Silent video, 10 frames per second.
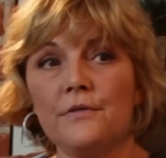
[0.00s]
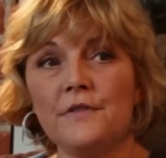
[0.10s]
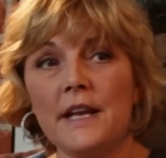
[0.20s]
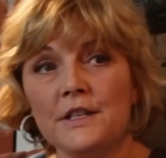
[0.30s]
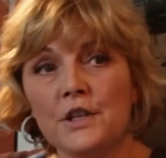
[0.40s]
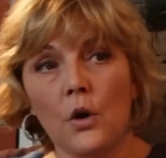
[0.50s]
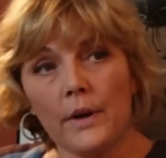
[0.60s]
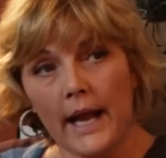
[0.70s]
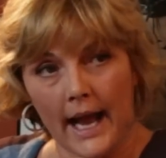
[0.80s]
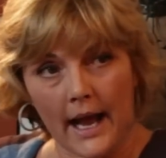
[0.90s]
If they
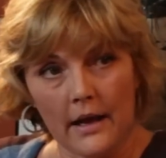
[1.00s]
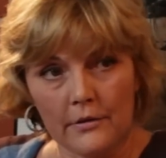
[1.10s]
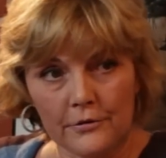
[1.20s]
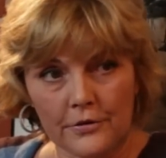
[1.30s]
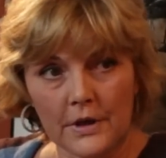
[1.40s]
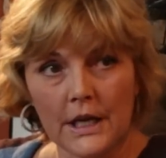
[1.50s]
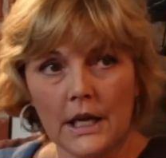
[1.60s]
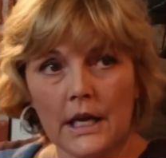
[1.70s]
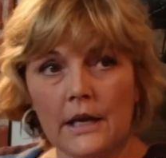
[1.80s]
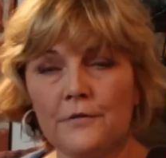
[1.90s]
don't have,
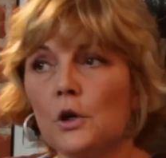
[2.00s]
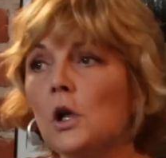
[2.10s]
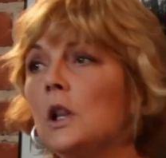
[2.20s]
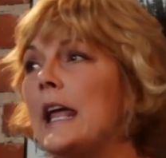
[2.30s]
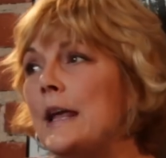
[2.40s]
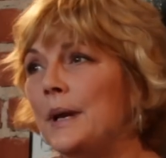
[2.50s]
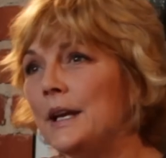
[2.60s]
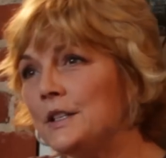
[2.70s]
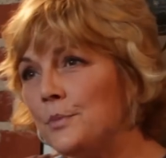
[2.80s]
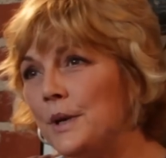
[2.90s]
if they're
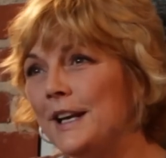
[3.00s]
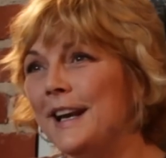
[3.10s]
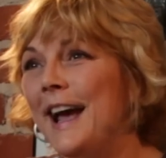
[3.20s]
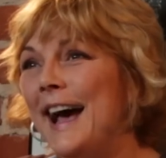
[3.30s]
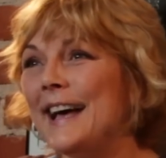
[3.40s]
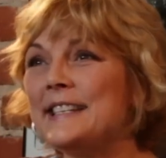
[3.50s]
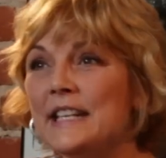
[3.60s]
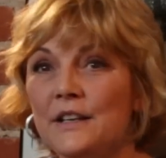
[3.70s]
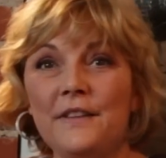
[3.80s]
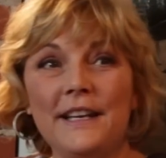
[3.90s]
claiming to be a
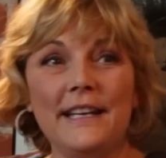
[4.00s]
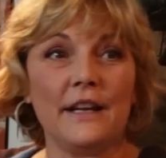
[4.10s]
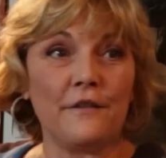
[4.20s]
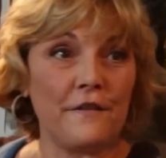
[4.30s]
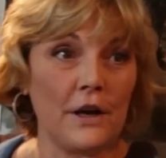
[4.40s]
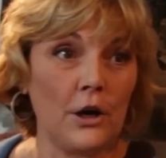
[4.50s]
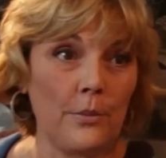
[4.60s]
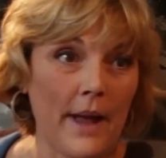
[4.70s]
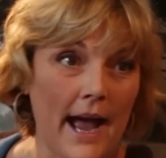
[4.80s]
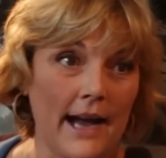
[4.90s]
TV and
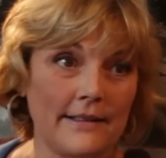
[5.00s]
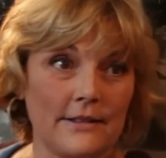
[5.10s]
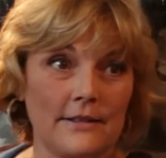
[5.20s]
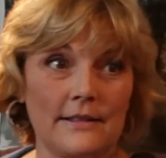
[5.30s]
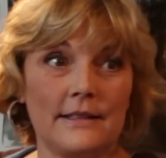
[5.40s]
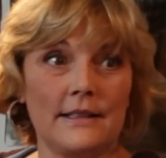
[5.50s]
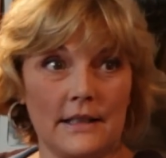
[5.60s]
film actor,